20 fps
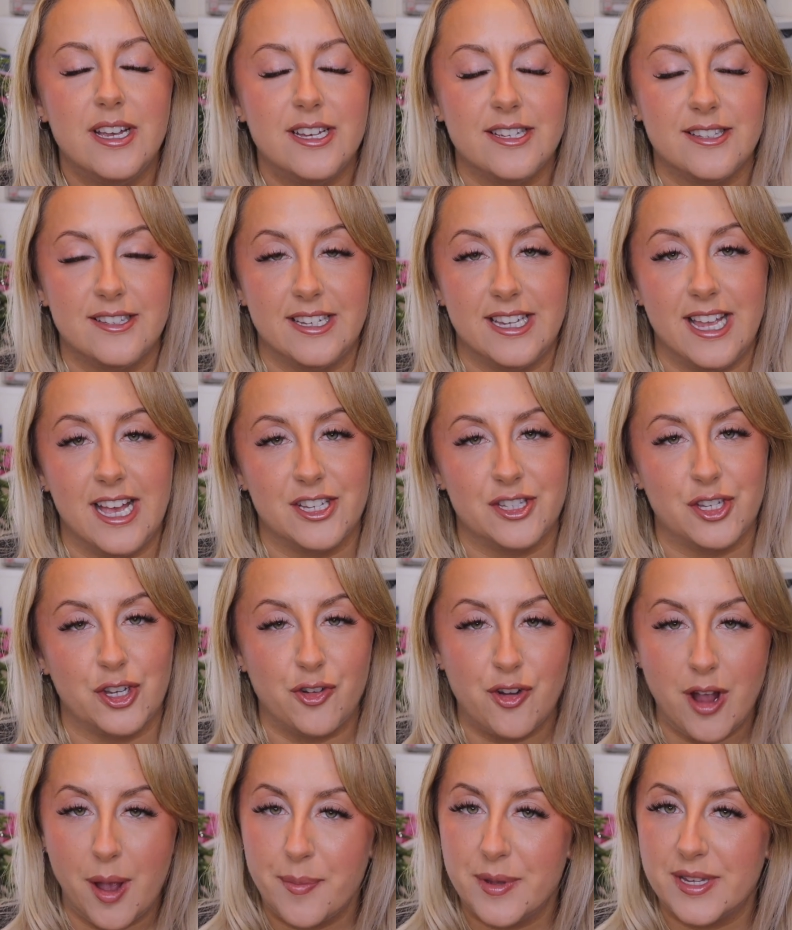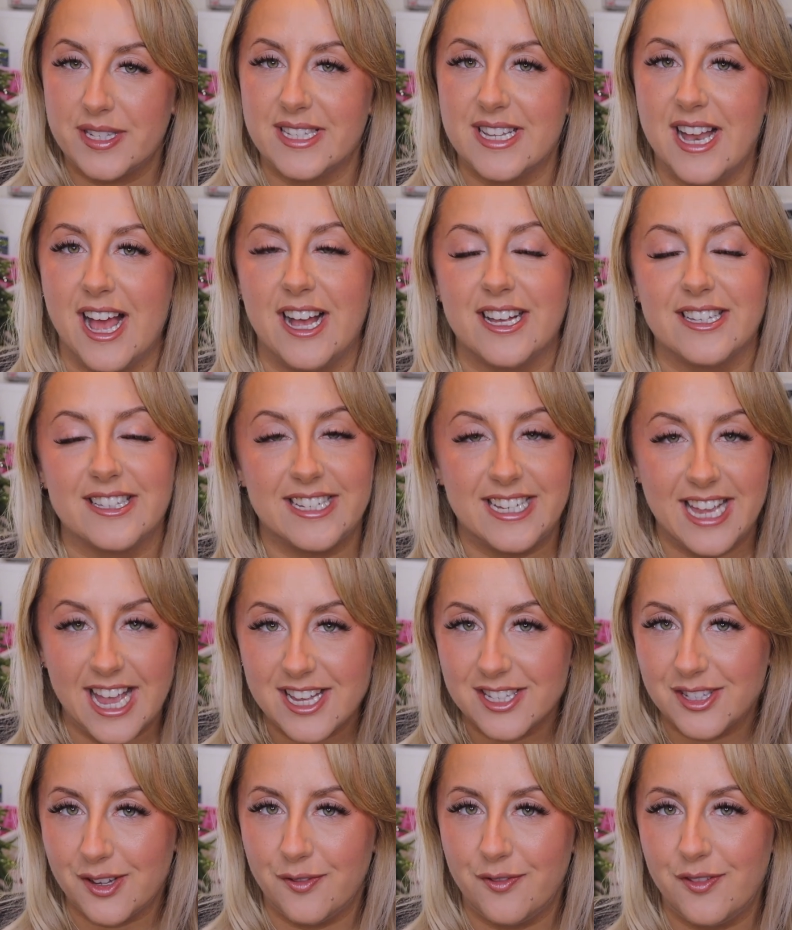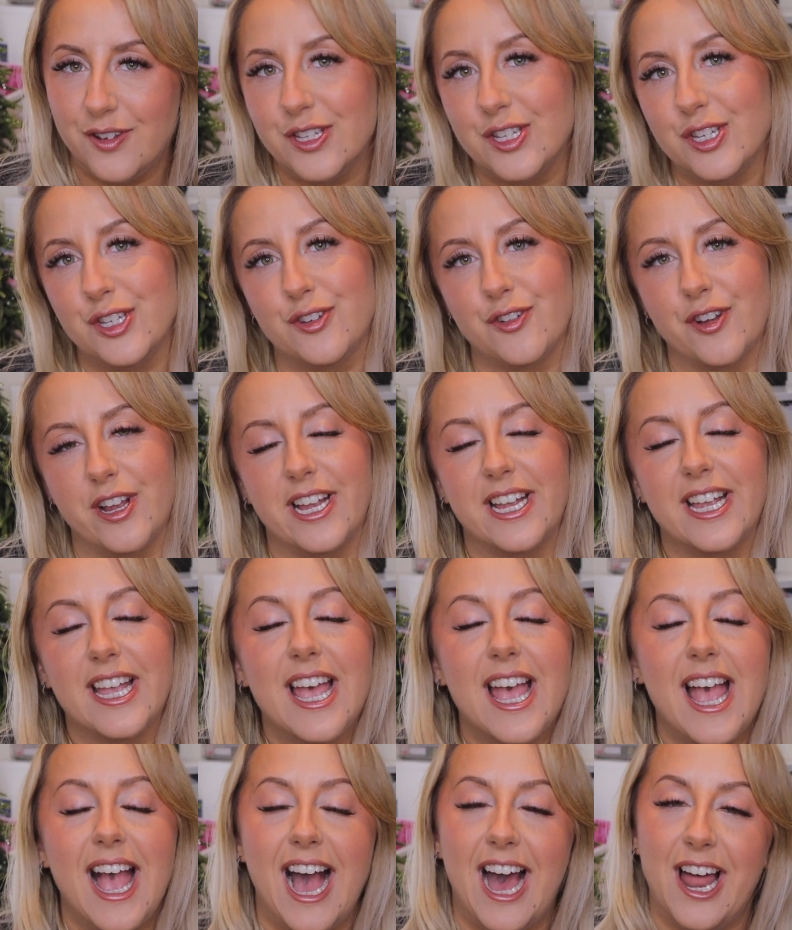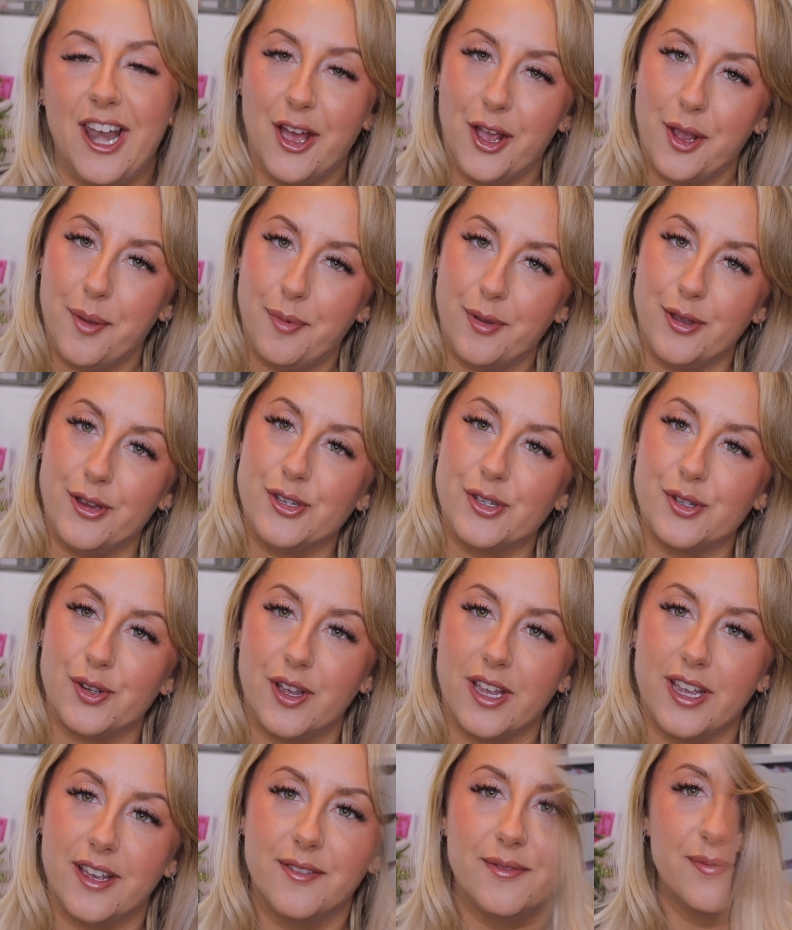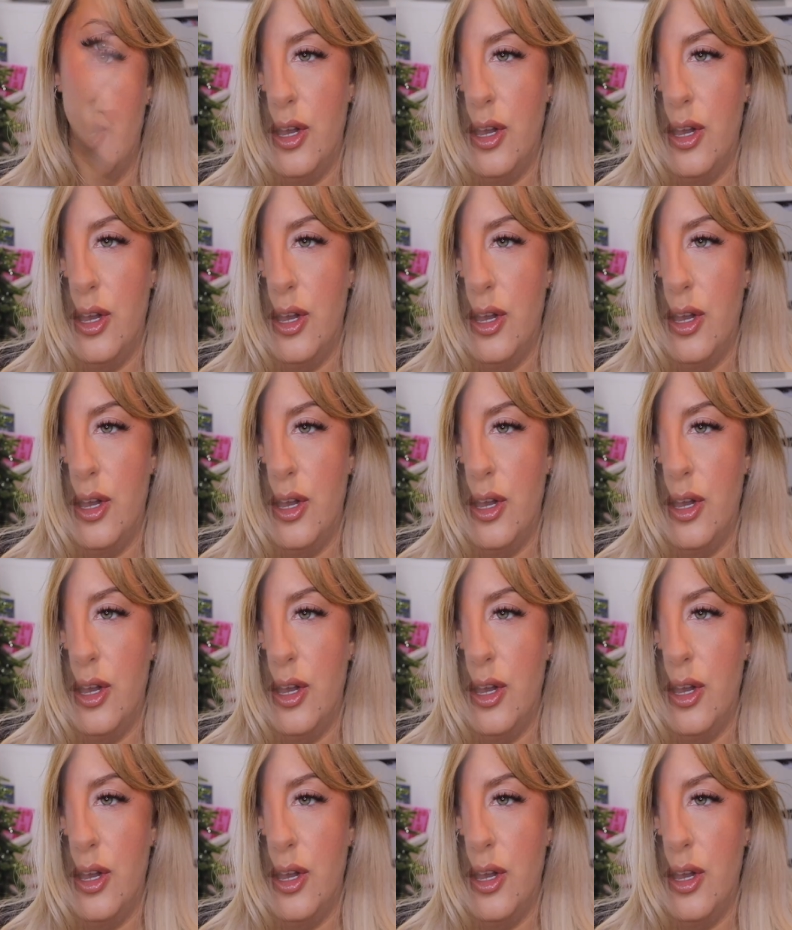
So yeah, so grab your snacks, get something to drink, and I hope you enjoy it.